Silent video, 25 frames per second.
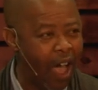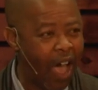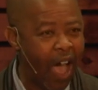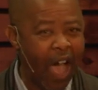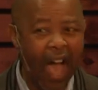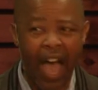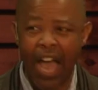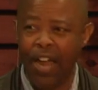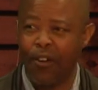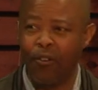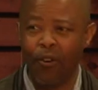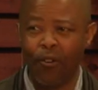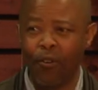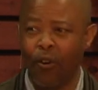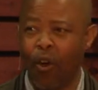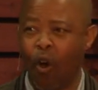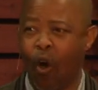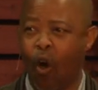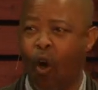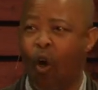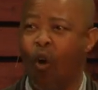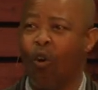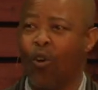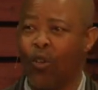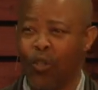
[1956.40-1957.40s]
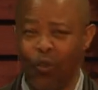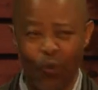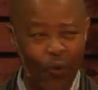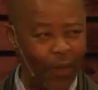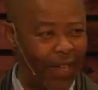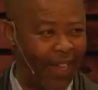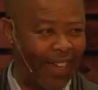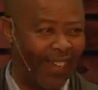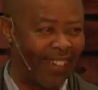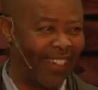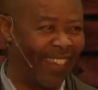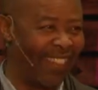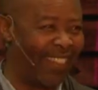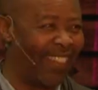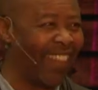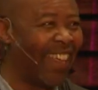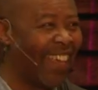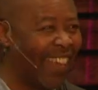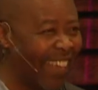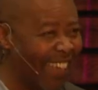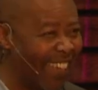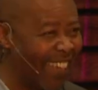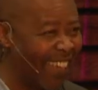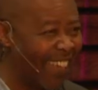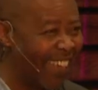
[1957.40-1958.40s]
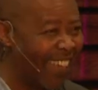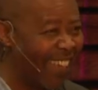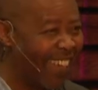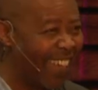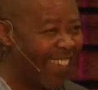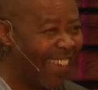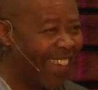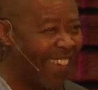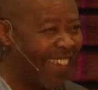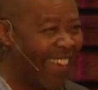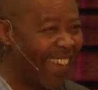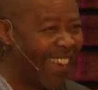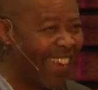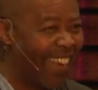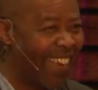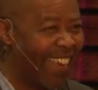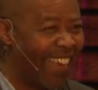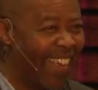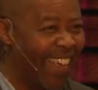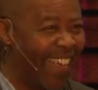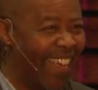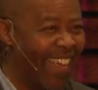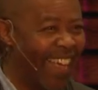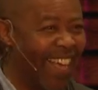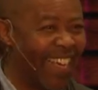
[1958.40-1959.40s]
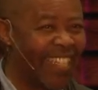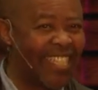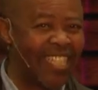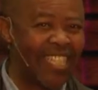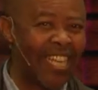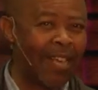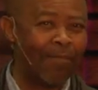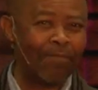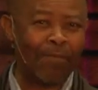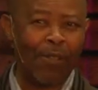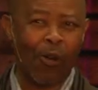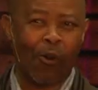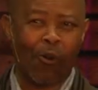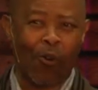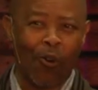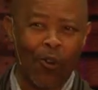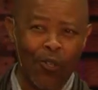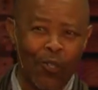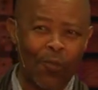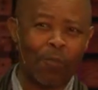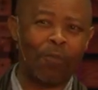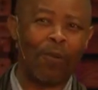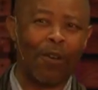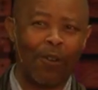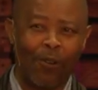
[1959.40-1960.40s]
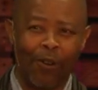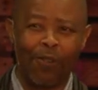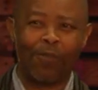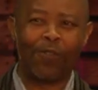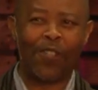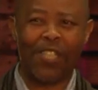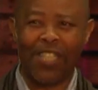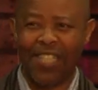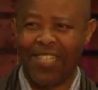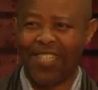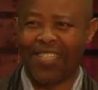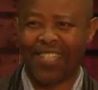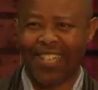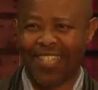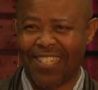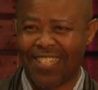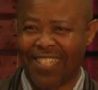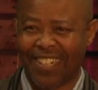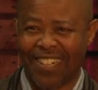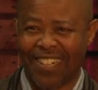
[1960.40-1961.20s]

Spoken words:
I don't owe you anything except the gospel of Jesus